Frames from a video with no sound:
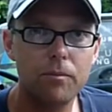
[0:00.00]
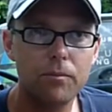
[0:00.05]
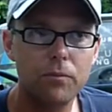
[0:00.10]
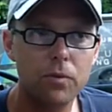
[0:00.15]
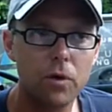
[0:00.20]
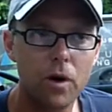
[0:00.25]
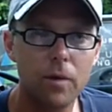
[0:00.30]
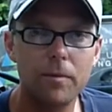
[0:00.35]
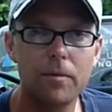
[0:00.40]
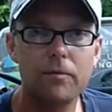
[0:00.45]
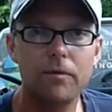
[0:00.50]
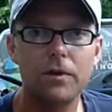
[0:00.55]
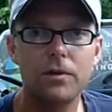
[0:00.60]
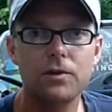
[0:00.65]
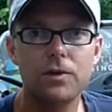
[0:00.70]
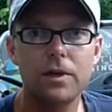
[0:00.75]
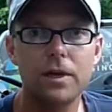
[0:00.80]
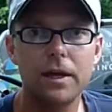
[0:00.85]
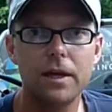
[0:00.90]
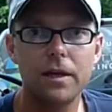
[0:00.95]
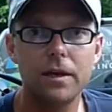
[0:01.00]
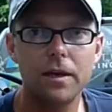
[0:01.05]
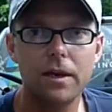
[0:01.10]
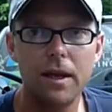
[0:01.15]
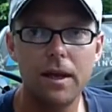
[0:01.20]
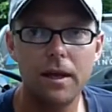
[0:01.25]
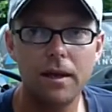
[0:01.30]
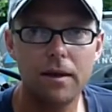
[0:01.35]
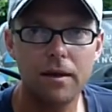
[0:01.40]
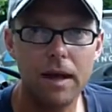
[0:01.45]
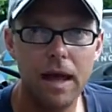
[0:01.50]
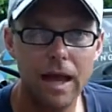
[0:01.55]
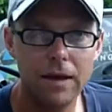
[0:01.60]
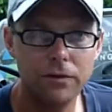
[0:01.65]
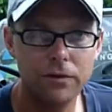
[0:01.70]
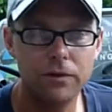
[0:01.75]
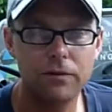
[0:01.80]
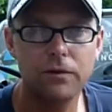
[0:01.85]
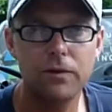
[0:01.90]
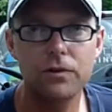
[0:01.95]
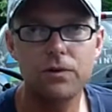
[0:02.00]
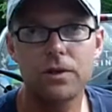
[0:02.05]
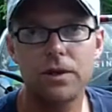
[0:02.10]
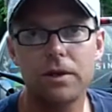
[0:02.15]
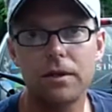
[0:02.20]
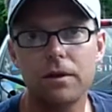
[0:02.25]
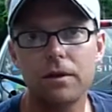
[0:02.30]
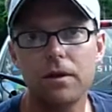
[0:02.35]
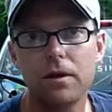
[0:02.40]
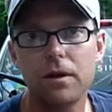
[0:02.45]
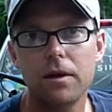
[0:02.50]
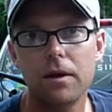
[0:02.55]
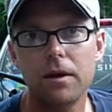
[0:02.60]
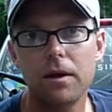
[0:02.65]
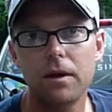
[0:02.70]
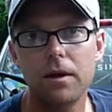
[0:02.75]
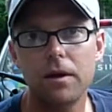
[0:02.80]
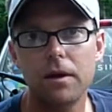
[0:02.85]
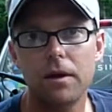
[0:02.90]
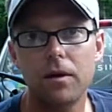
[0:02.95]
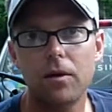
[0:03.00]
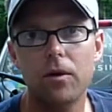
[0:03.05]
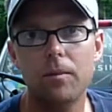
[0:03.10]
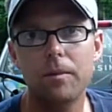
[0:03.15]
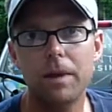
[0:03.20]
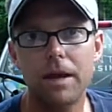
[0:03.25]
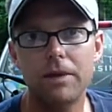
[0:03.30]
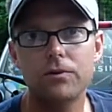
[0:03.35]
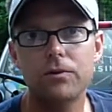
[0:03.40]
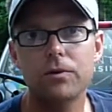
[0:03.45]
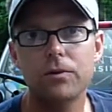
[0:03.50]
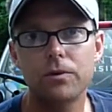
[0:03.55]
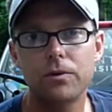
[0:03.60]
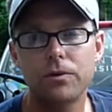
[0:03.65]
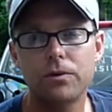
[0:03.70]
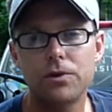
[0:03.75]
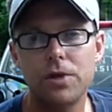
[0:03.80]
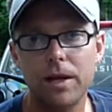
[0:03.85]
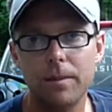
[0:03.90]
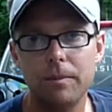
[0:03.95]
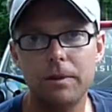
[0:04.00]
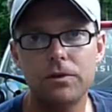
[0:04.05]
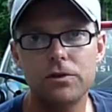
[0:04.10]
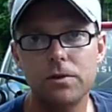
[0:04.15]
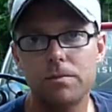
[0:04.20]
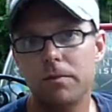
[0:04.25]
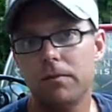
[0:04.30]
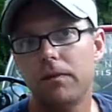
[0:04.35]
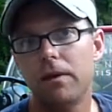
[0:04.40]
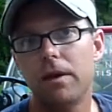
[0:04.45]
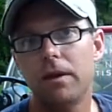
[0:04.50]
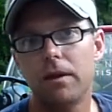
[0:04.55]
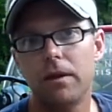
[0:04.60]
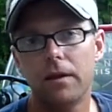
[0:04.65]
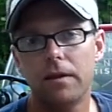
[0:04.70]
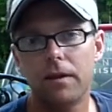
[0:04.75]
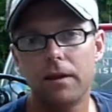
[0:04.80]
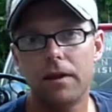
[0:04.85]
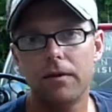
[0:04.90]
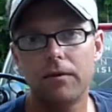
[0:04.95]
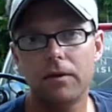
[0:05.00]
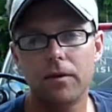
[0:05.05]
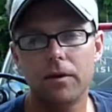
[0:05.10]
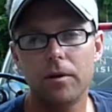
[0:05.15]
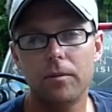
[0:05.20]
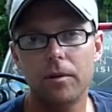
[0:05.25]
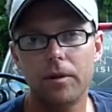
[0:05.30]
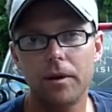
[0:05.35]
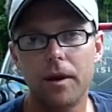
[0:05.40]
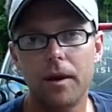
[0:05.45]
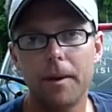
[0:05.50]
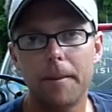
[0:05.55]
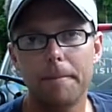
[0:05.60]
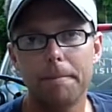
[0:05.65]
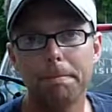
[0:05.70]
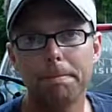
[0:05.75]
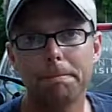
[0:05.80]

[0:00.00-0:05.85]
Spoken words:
tournament fishing and actually fishing, you know, a major championship event like the FLW Cup.